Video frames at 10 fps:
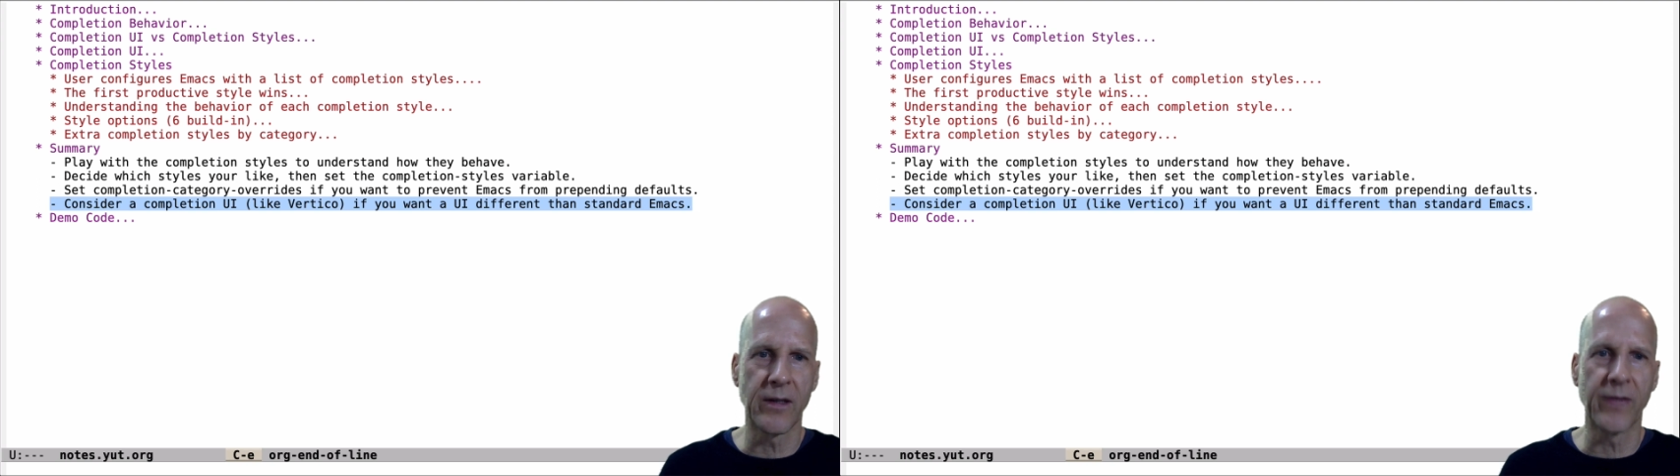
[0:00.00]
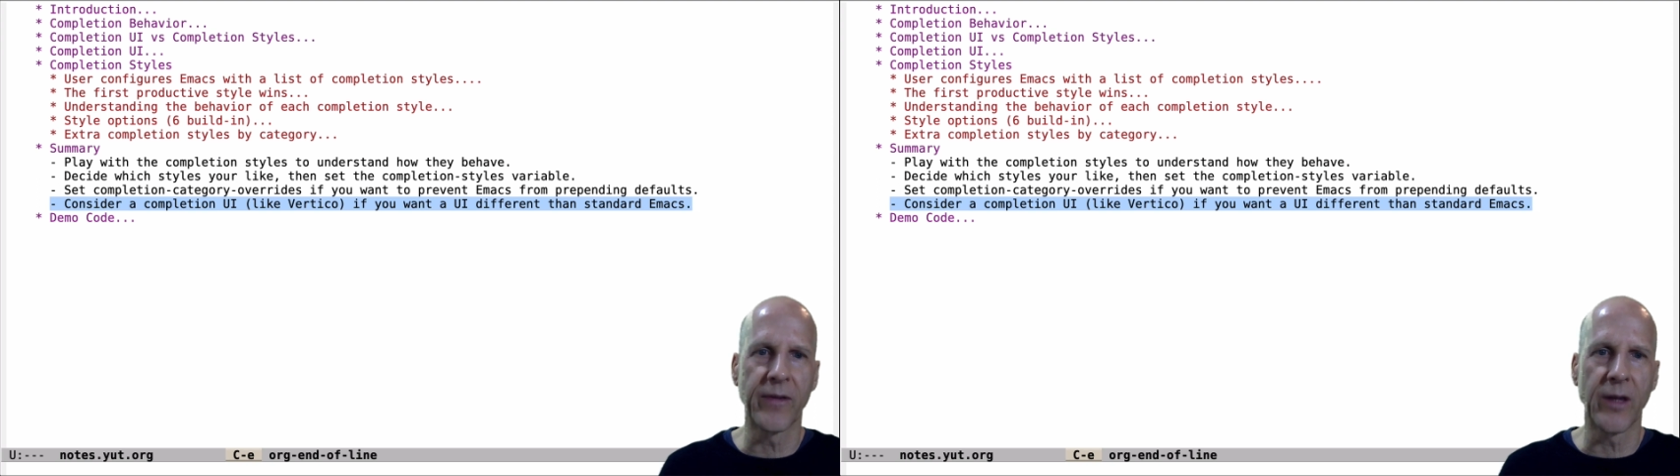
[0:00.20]

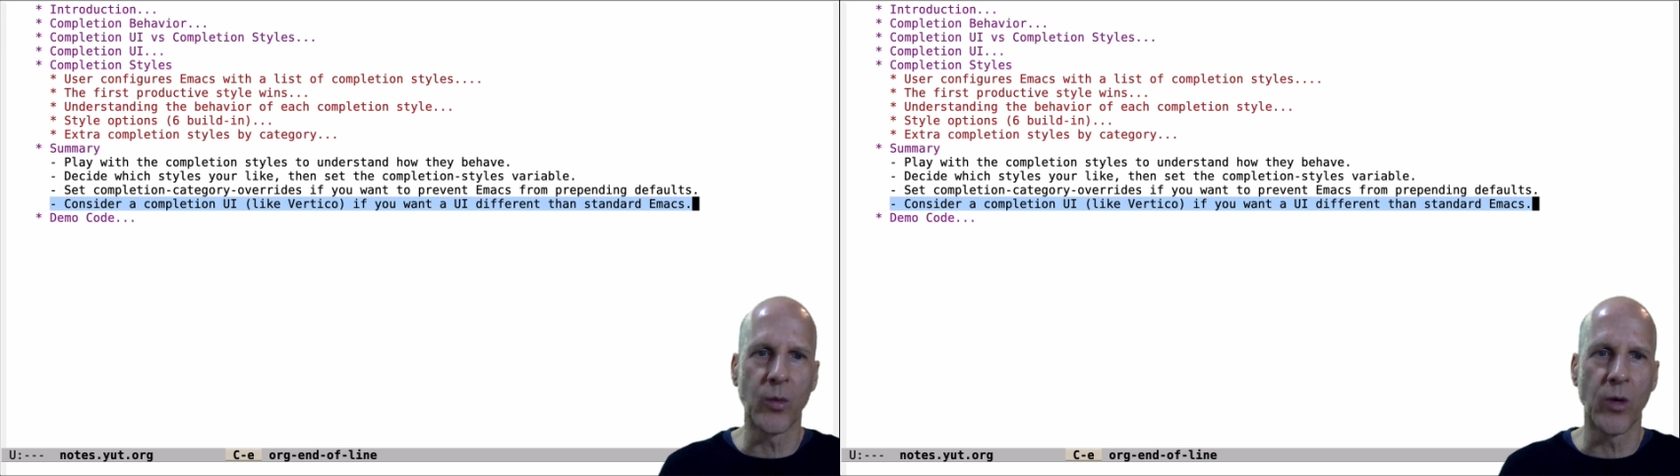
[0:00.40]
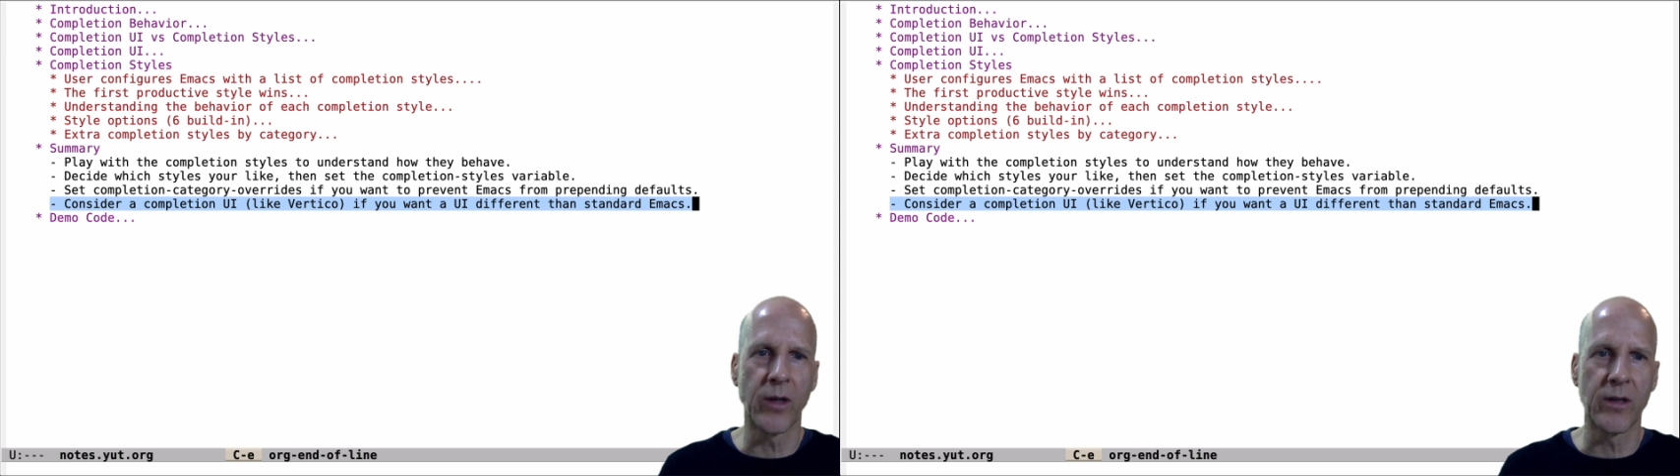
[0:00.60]
different than
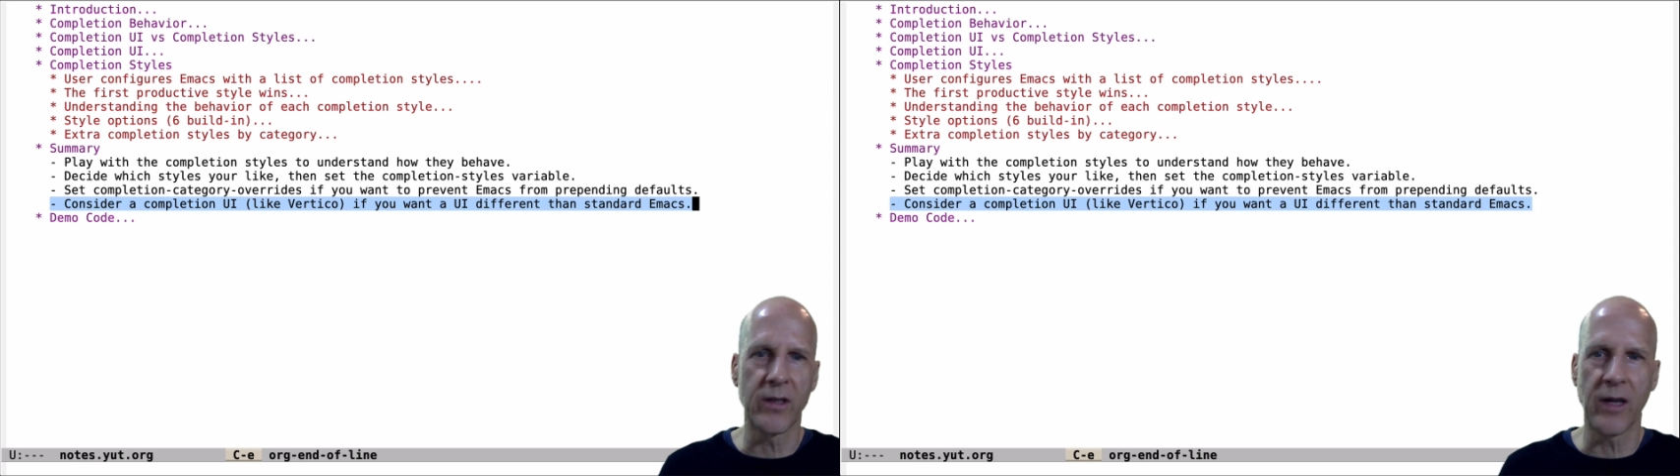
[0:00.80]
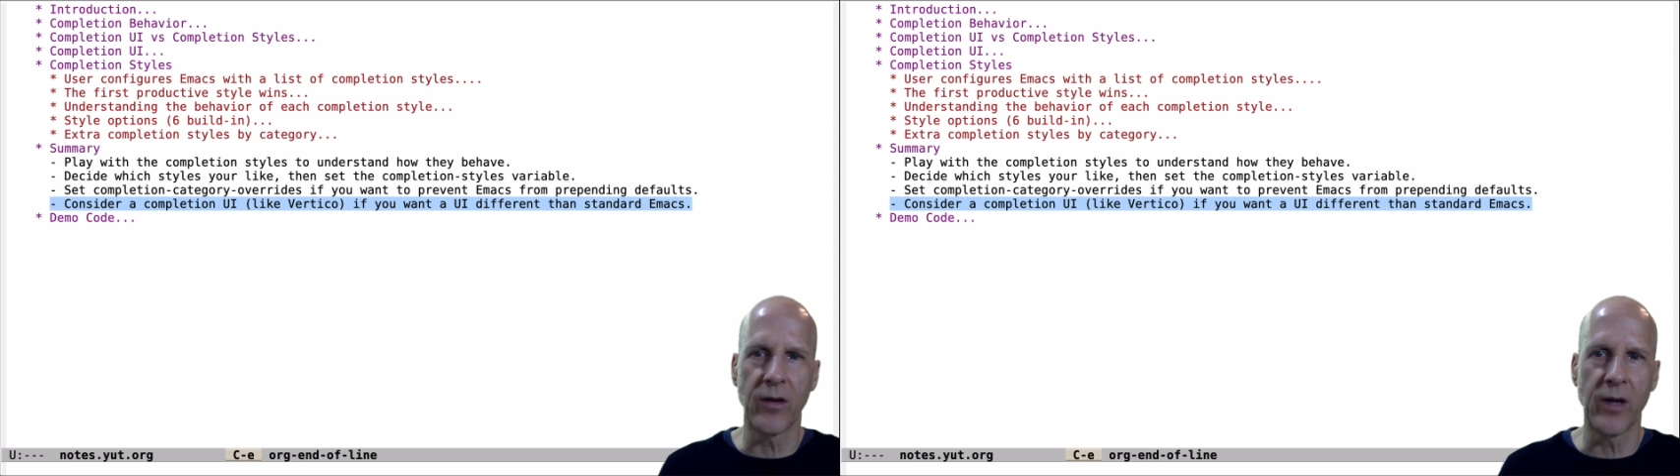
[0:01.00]
what
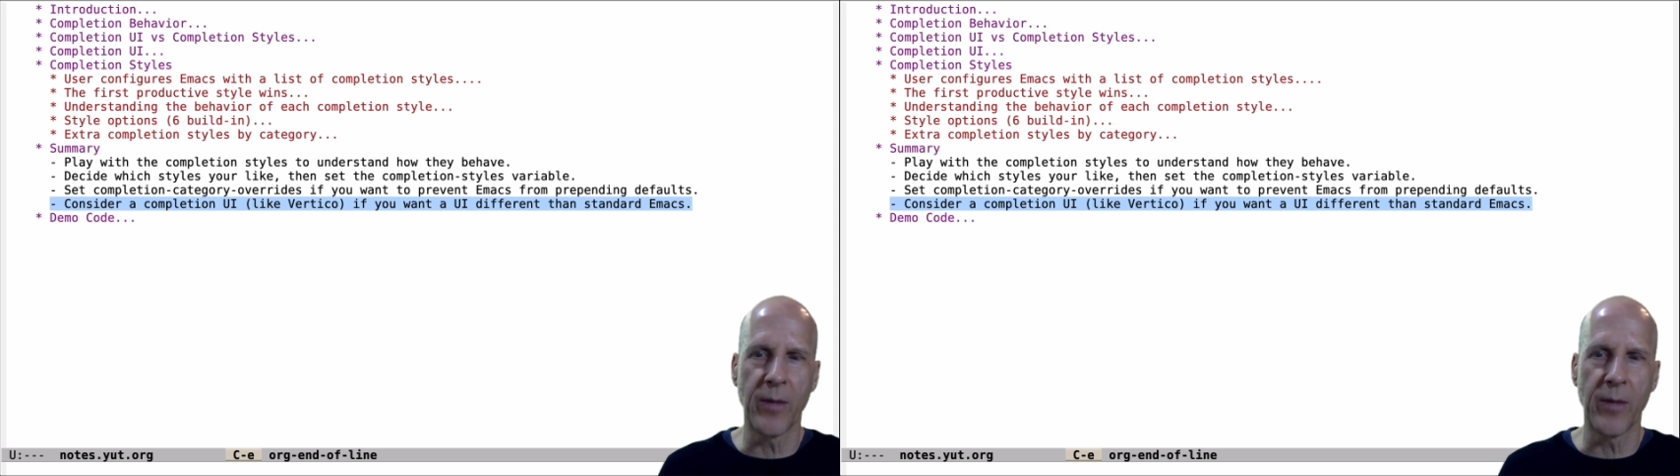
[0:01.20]
standard